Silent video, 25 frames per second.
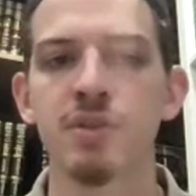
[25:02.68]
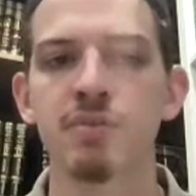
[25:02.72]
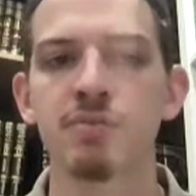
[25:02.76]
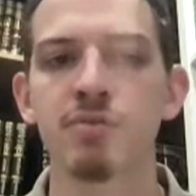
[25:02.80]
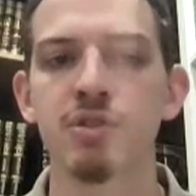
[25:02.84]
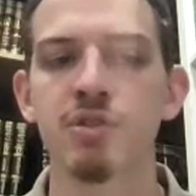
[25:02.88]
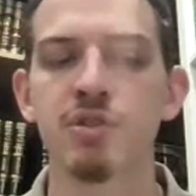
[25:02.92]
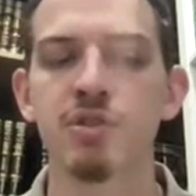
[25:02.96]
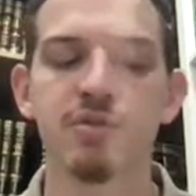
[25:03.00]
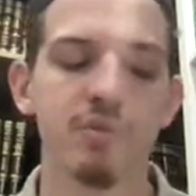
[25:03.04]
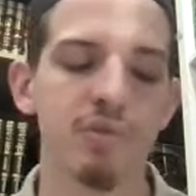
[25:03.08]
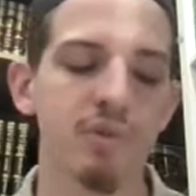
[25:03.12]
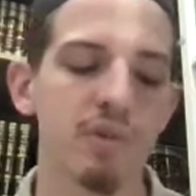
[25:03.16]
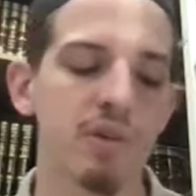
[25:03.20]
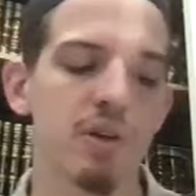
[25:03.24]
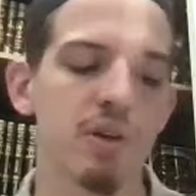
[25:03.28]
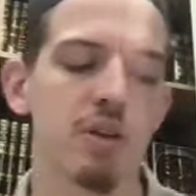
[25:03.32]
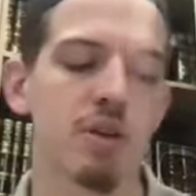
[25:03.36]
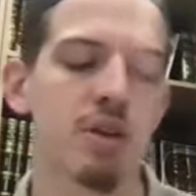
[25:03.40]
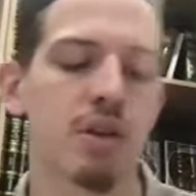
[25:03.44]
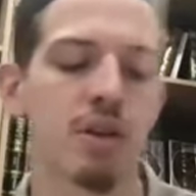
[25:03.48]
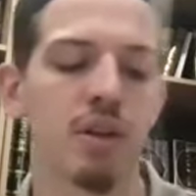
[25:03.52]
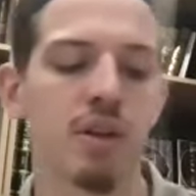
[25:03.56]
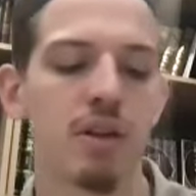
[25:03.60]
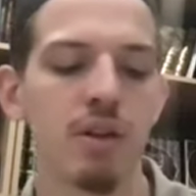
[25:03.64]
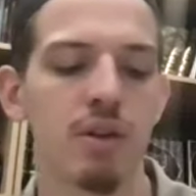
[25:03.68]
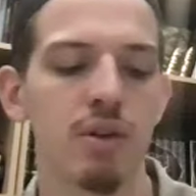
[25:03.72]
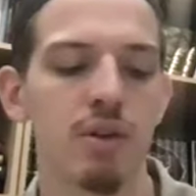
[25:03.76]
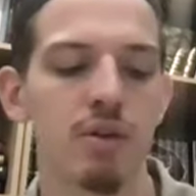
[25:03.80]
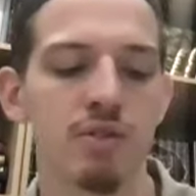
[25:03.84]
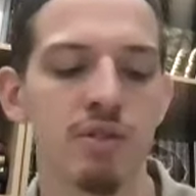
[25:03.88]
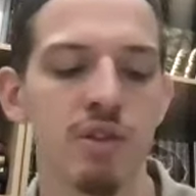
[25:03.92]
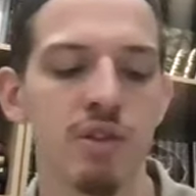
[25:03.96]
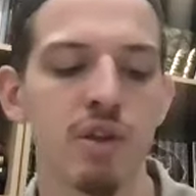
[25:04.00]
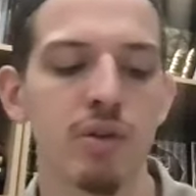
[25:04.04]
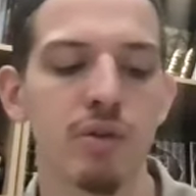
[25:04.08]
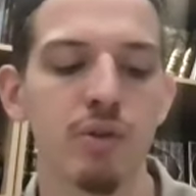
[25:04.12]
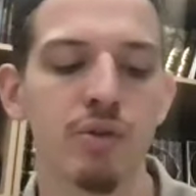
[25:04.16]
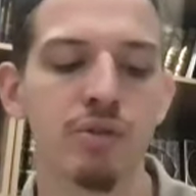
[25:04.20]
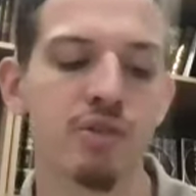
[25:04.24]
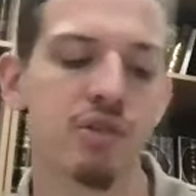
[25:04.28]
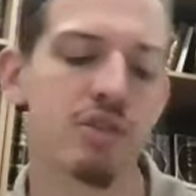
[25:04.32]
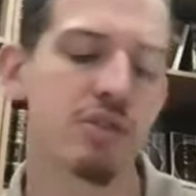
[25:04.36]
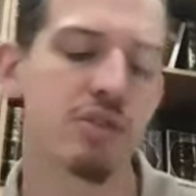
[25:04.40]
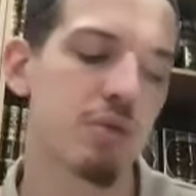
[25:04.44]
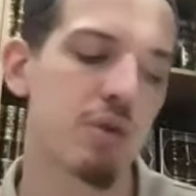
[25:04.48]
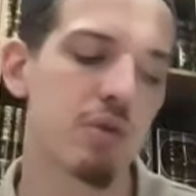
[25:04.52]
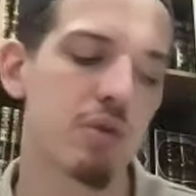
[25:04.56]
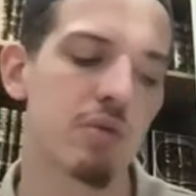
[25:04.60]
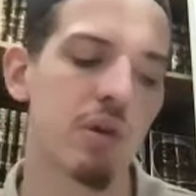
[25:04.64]
assumptions were that those
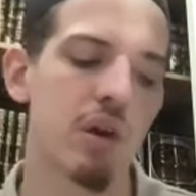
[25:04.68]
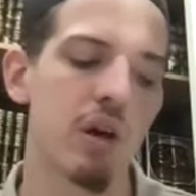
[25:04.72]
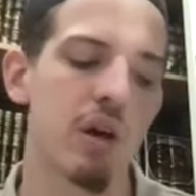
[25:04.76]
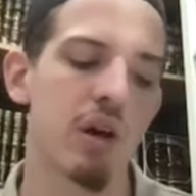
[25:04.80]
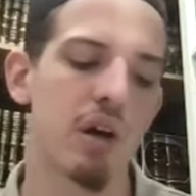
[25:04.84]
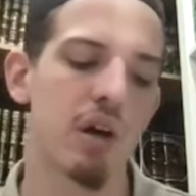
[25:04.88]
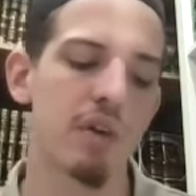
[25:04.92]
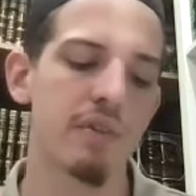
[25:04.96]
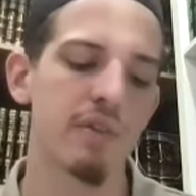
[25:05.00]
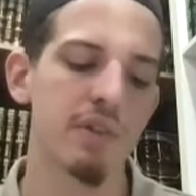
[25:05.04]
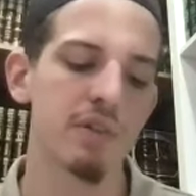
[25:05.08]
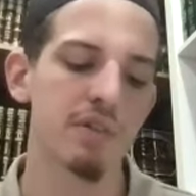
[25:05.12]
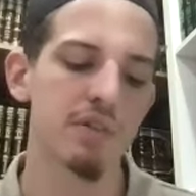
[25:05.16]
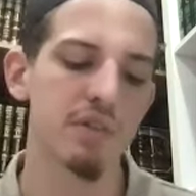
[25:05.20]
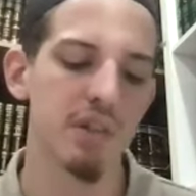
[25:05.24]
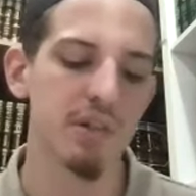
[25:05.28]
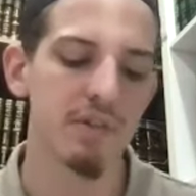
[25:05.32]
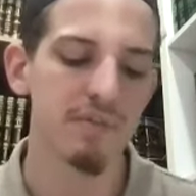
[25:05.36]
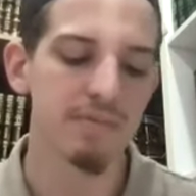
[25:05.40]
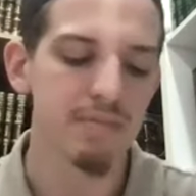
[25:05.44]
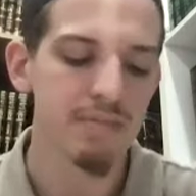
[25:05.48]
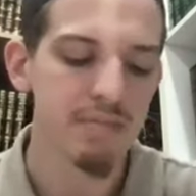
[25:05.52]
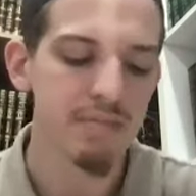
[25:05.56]
conclusions were wrong, obviously.